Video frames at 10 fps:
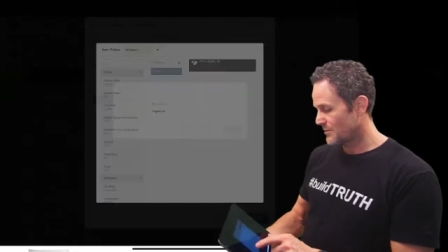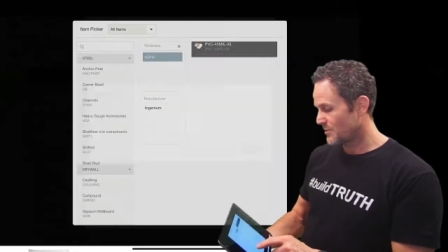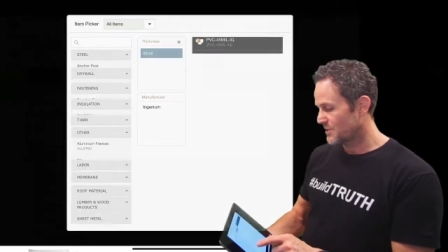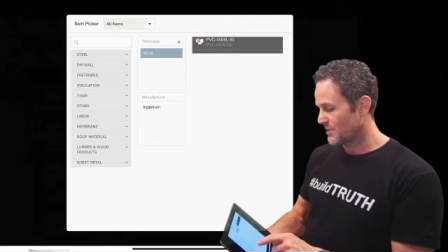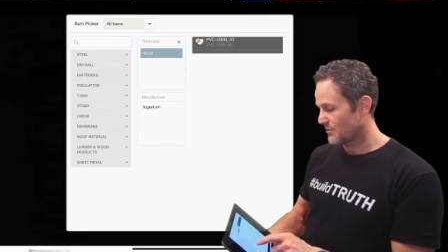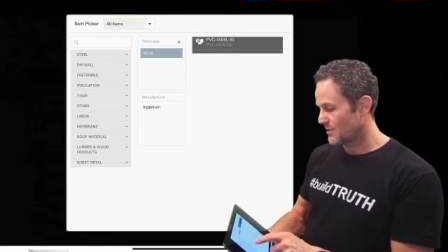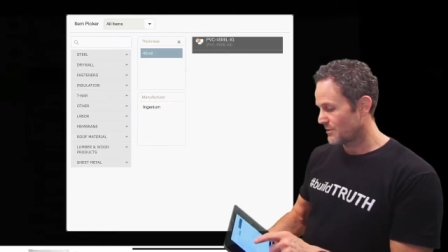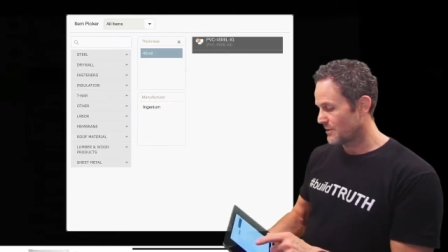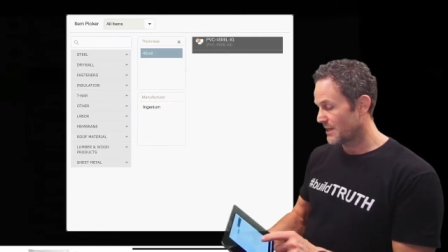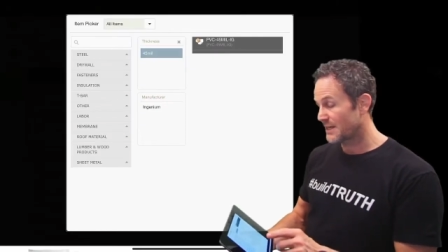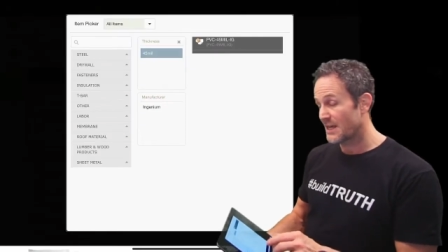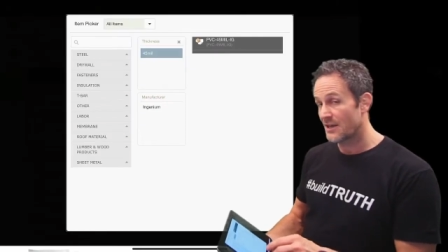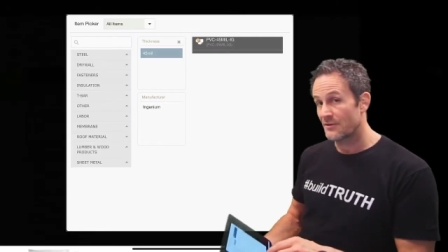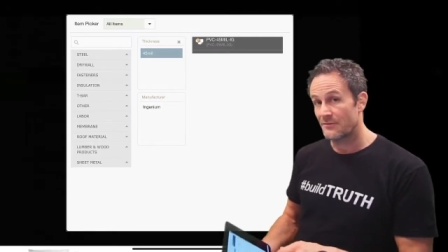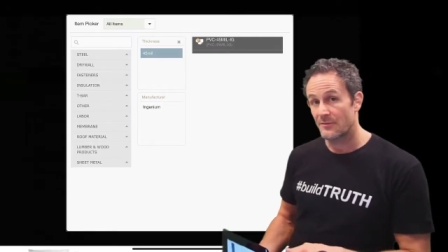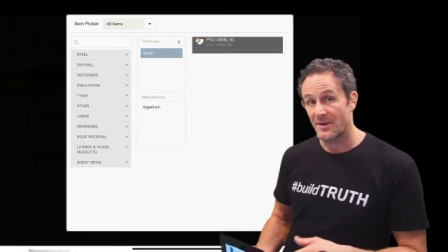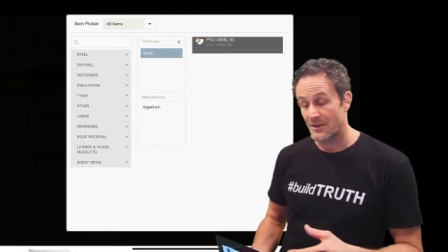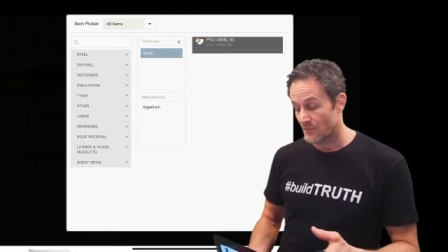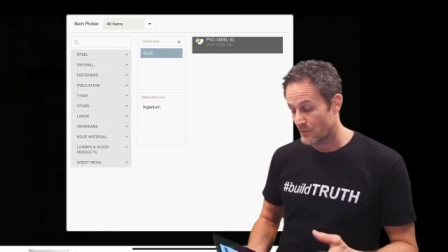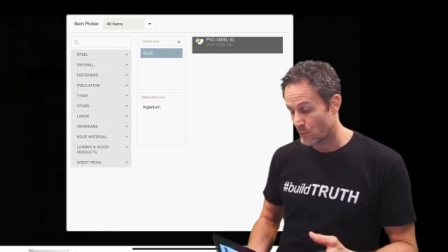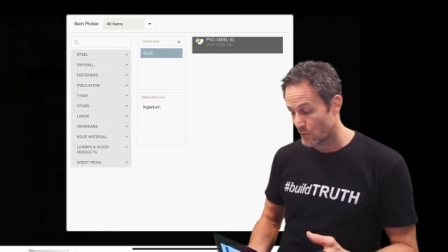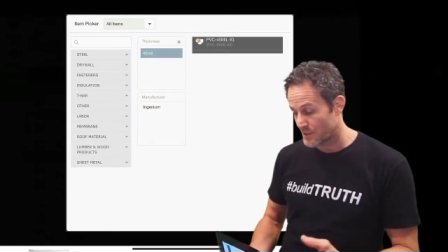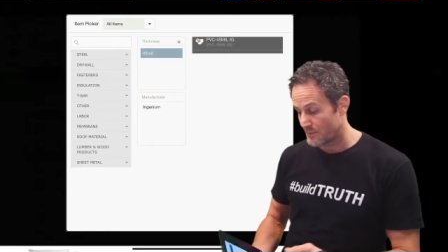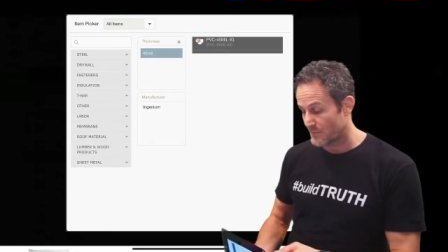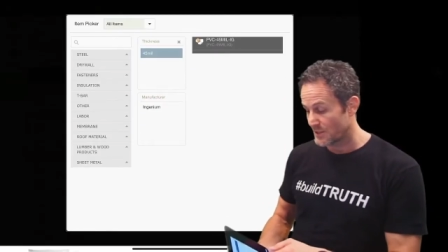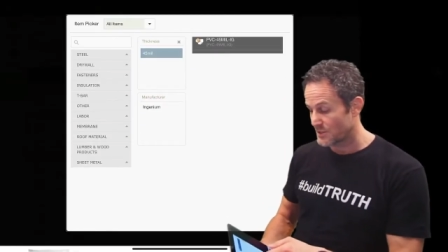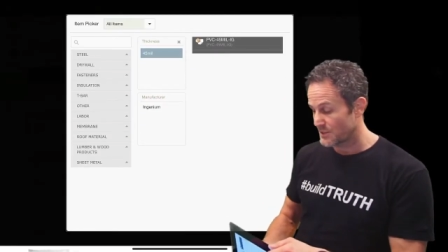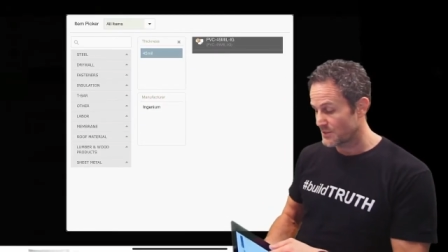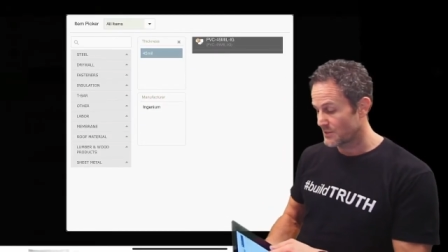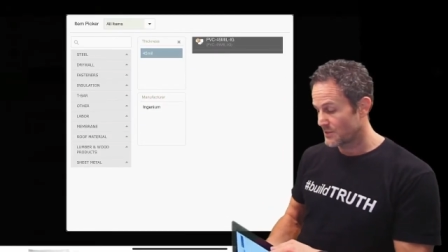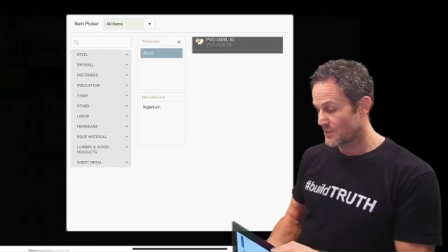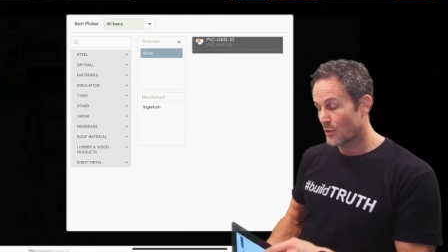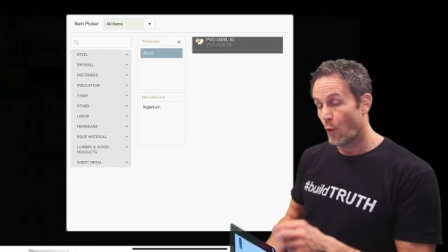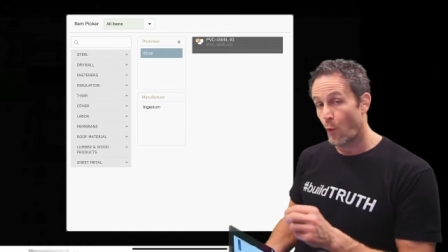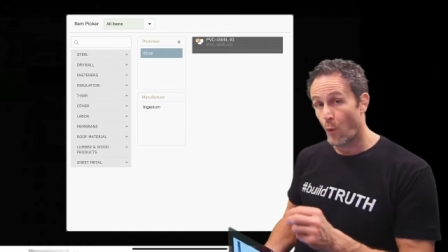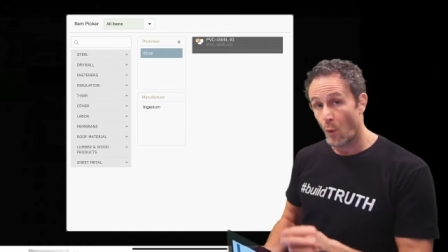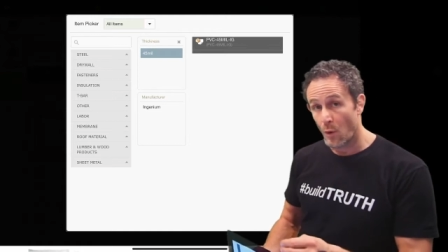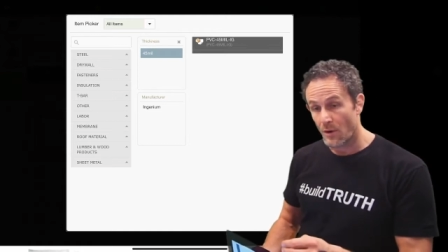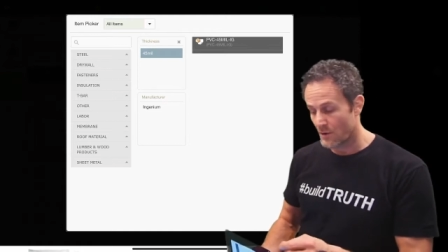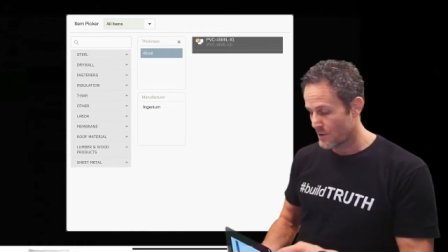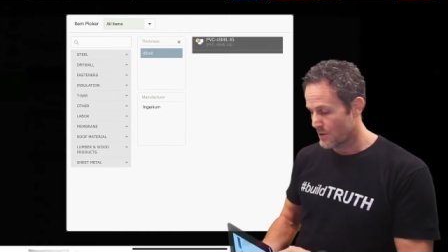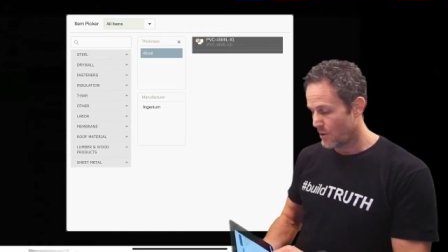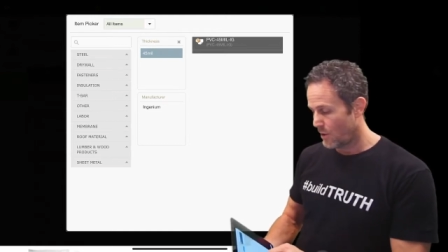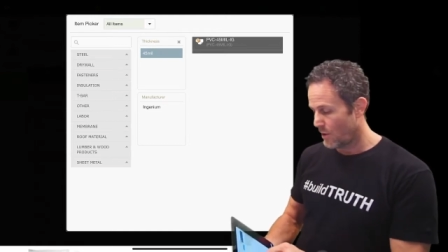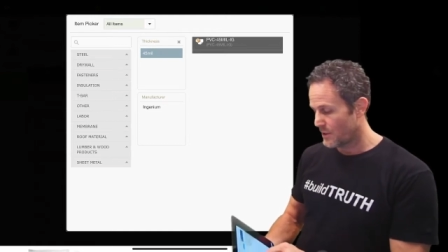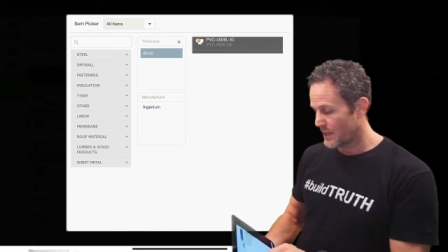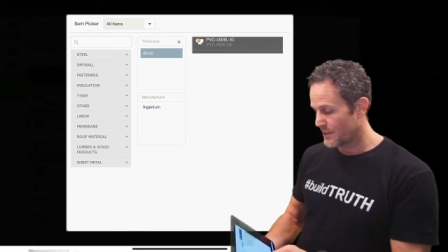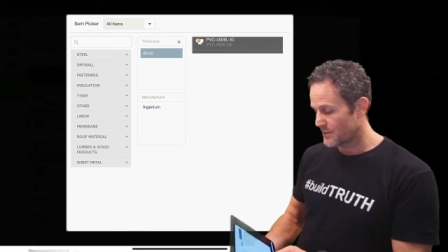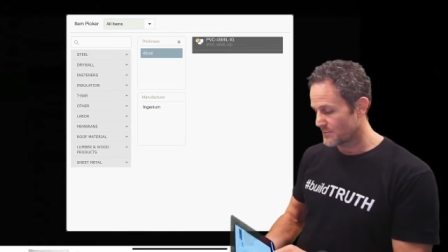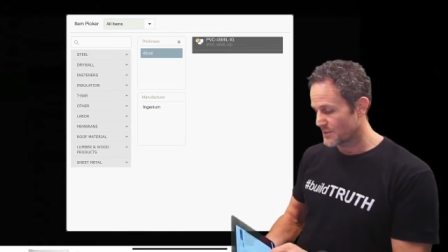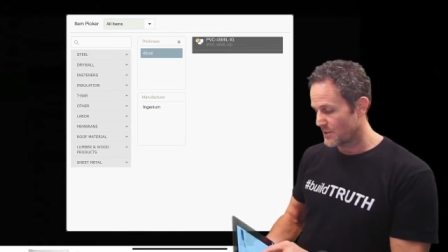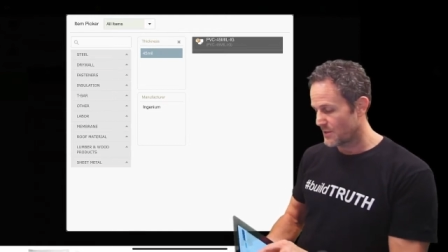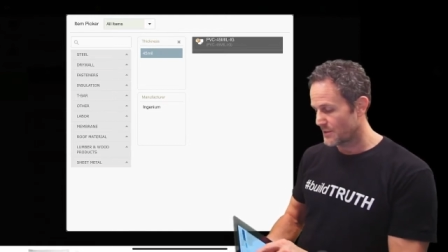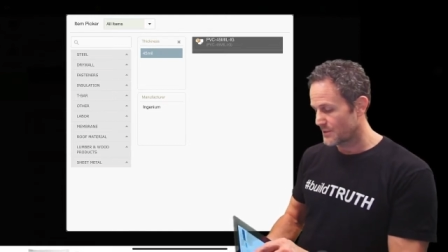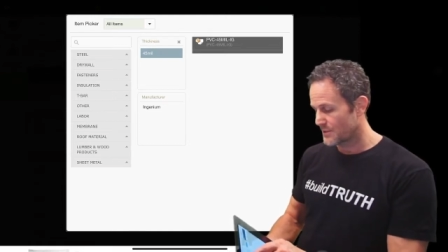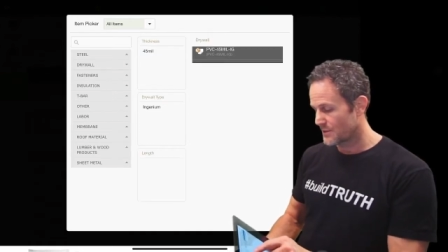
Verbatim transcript: material. Again, from either the working budget or all items on